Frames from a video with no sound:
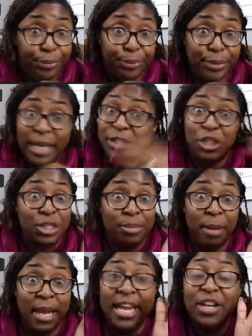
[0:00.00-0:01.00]
That's just
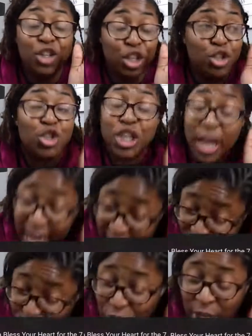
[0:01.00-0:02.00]
me. He
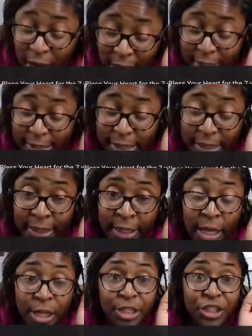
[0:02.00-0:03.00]
should honestly
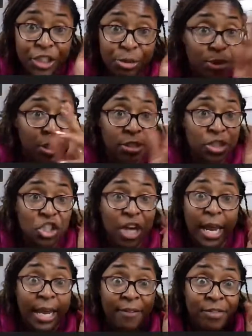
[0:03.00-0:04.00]
just
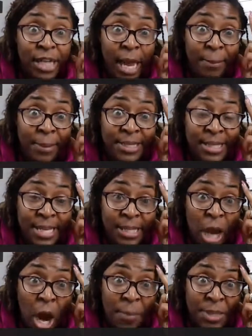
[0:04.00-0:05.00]
shake every time he sees
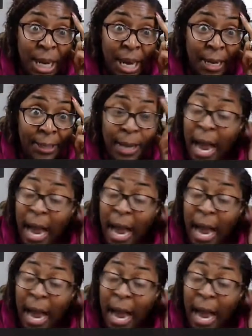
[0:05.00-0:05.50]
a garbage can.